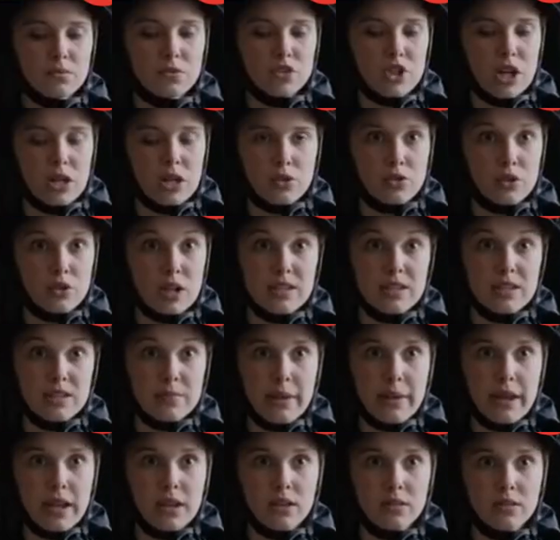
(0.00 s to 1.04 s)
Charlotte,
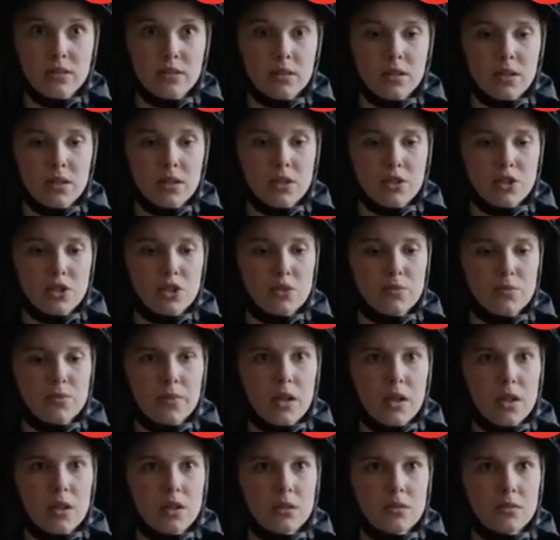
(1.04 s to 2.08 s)
trust me.
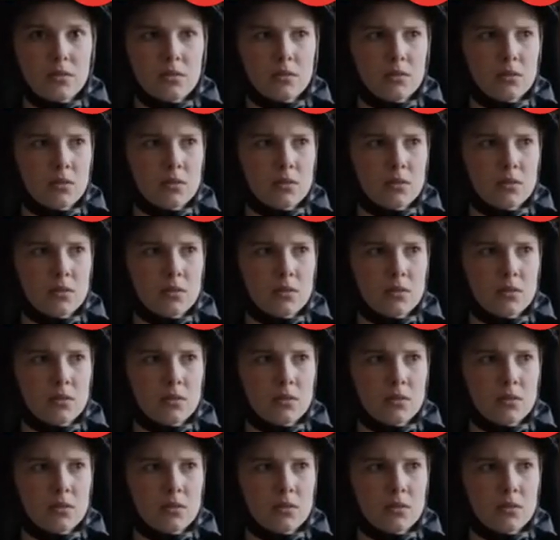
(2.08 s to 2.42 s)
Poppycock.